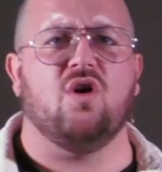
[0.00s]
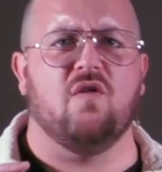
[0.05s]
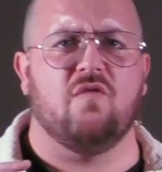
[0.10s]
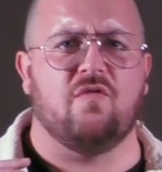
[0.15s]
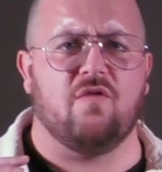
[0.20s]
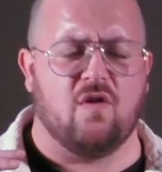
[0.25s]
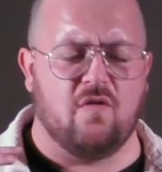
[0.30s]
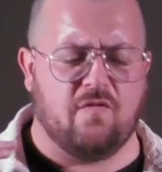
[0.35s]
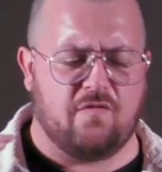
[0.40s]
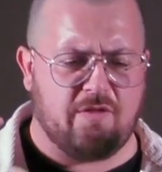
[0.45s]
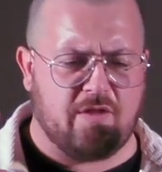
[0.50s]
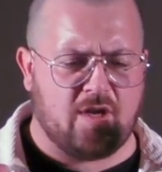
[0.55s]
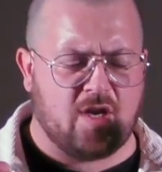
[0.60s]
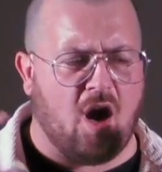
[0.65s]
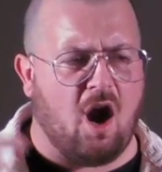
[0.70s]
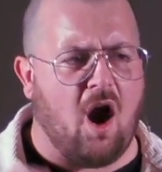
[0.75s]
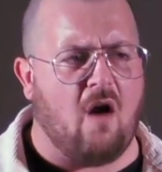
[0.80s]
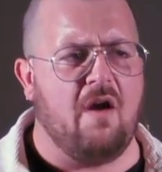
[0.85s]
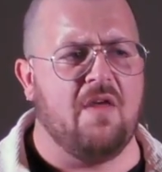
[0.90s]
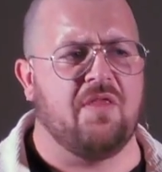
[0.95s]
of
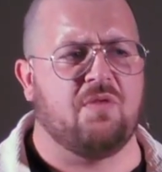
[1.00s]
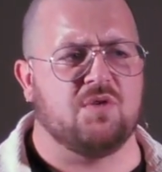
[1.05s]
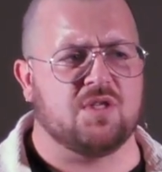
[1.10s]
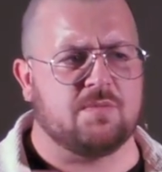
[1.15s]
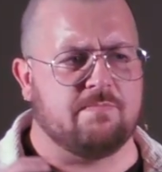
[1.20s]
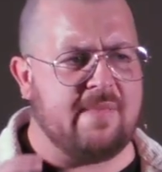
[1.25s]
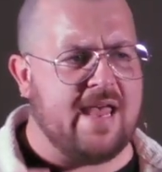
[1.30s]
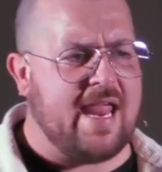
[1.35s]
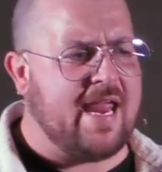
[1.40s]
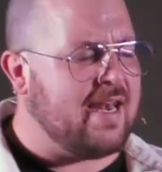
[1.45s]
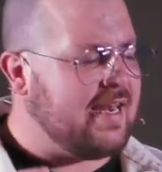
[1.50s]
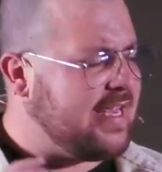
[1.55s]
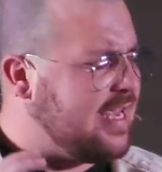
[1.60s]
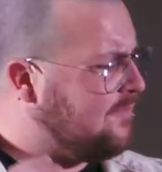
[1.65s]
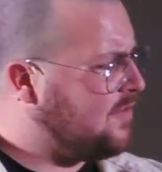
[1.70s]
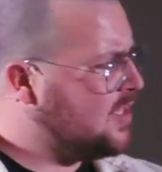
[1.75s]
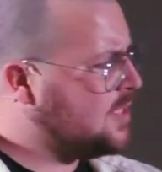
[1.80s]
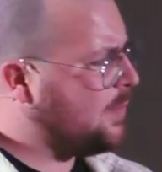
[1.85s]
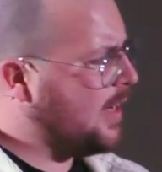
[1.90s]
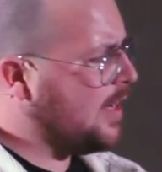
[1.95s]
Corinth was mainly
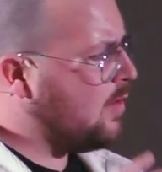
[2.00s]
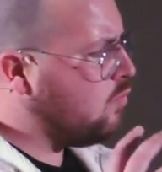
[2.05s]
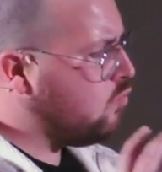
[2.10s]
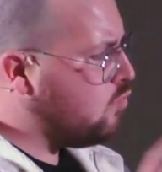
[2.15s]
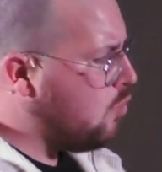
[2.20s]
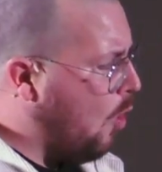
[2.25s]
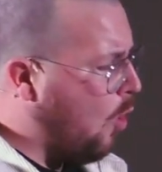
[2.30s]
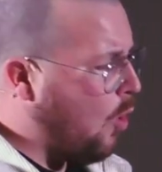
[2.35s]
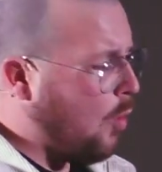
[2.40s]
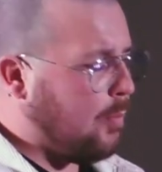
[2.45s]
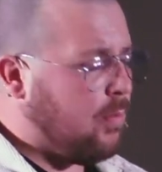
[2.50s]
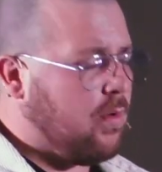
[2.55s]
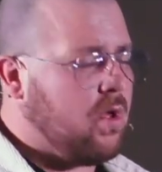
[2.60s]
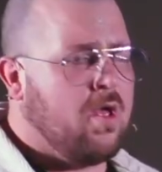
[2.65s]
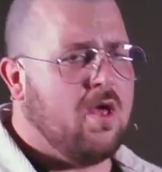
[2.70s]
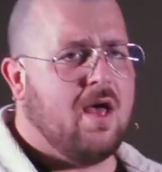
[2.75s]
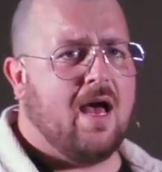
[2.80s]
influenced by Rome.